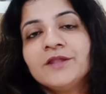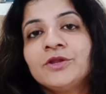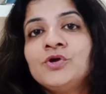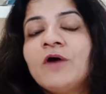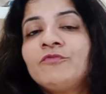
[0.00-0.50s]

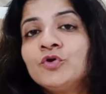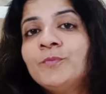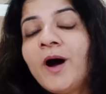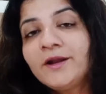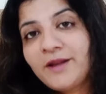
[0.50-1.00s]
Then you have
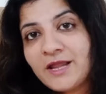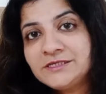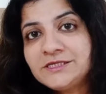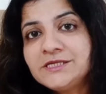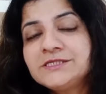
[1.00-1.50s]
two-part
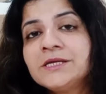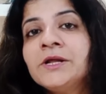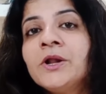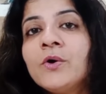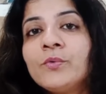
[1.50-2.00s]
analysis,
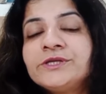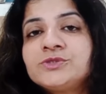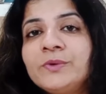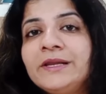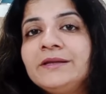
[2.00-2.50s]
which
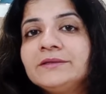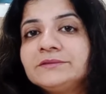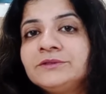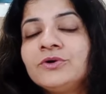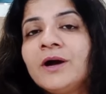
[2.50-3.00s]

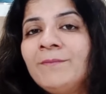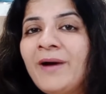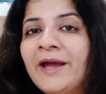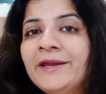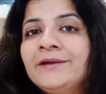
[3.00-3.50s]
will
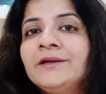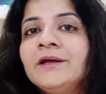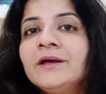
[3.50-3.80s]
combine